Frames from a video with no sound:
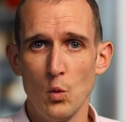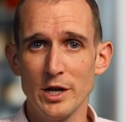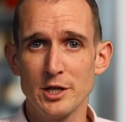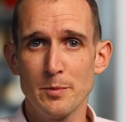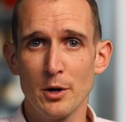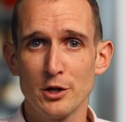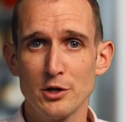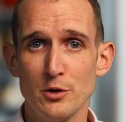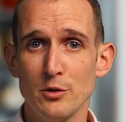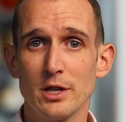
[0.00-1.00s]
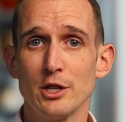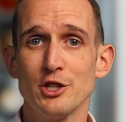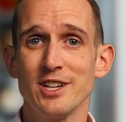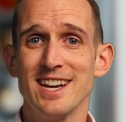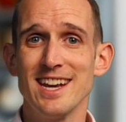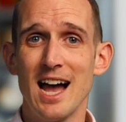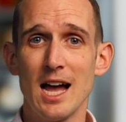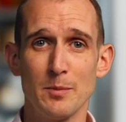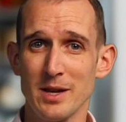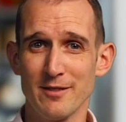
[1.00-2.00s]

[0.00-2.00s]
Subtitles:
which pursuit should not be